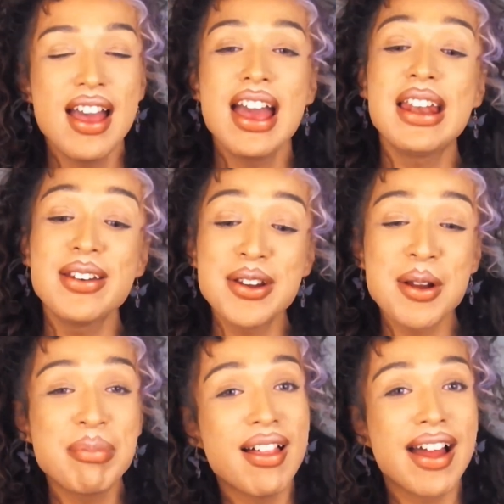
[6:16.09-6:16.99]
And when you're
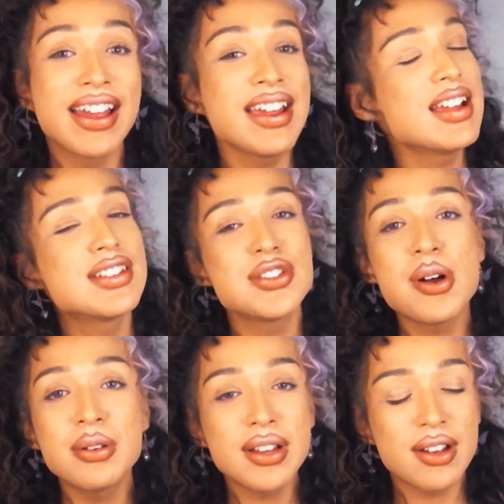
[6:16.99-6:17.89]
applying, it's
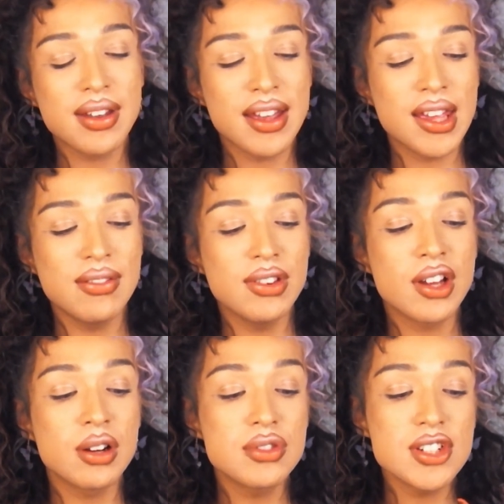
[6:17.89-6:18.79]
totally okay if you
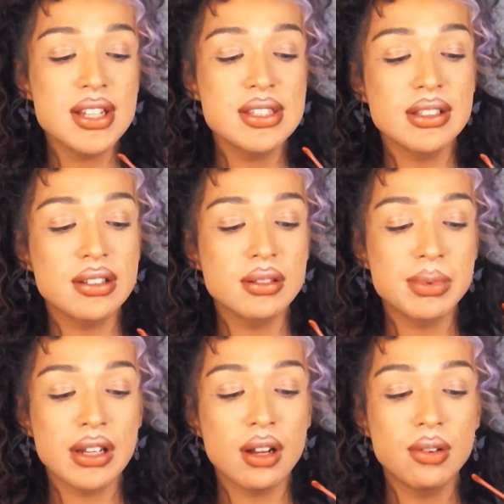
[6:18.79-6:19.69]
go just a little
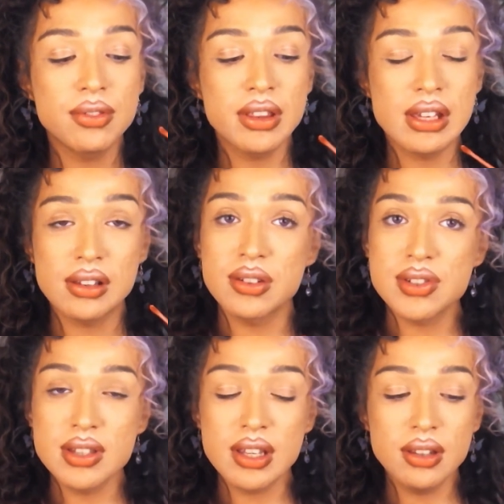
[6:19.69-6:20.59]
bit over the
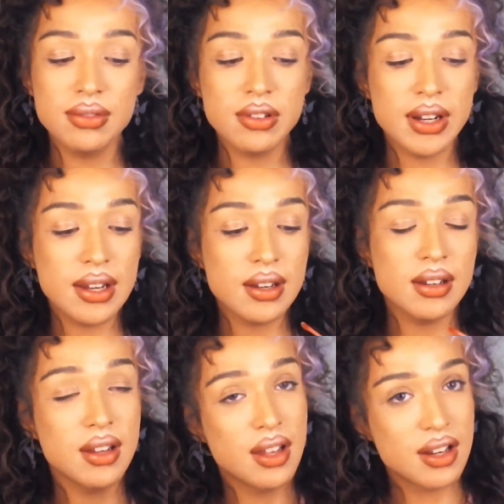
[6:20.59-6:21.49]
illusion that you've created,
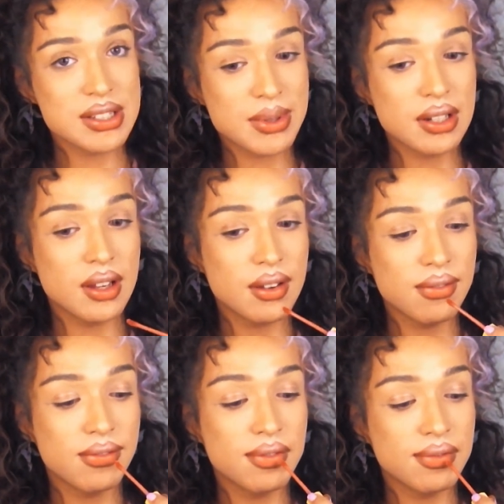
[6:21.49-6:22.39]
because we're gonna
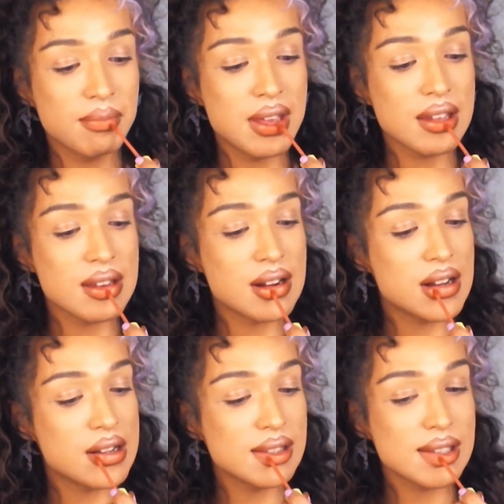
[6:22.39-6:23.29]
make it
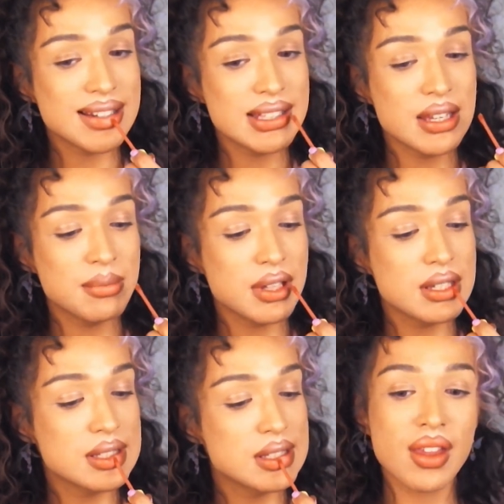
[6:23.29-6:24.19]
all look
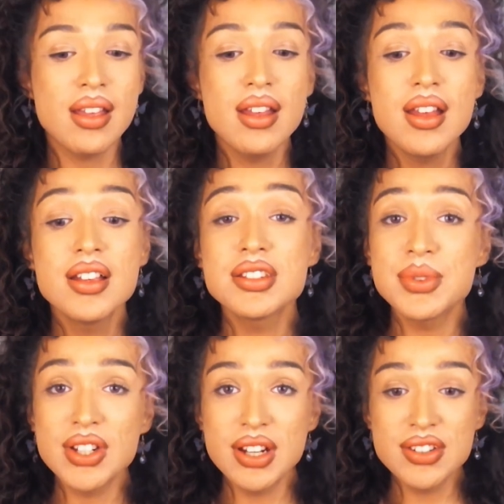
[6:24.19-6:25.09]
seamless. So
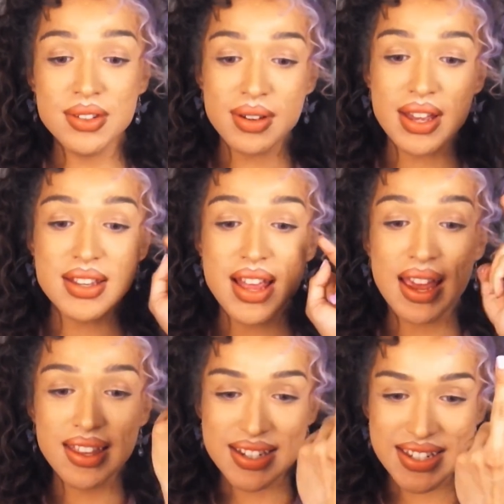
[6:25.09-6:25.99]
what you're gonna do is I
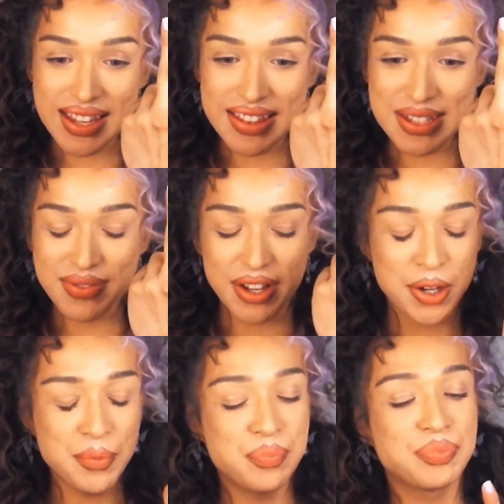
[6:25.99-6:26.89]
like to take this
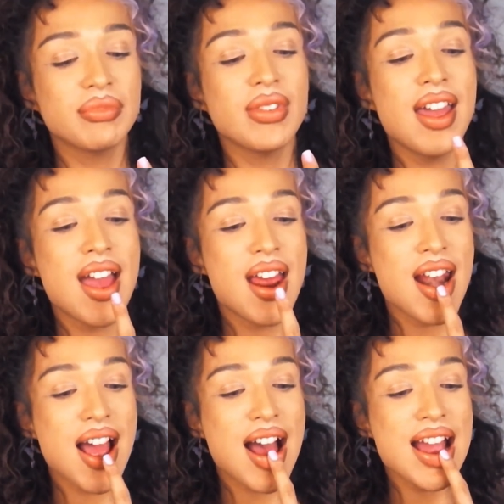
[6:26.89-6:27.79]
finger and
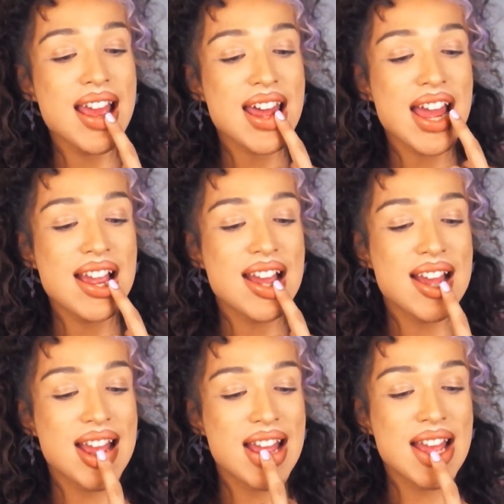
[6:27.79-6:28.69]
I like
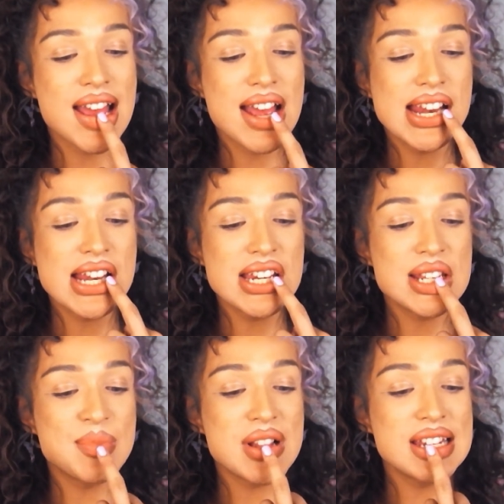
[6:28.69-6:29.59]
to
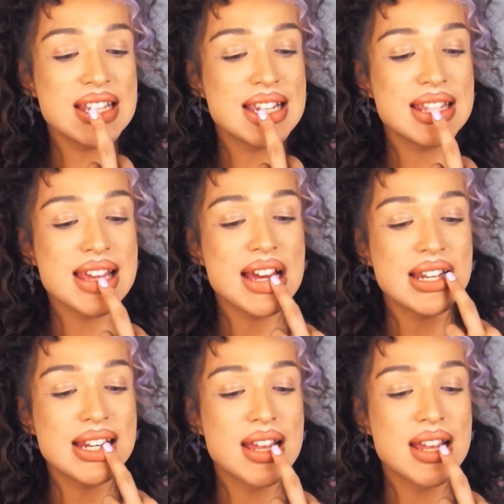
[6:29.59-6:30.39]
just blend it like that.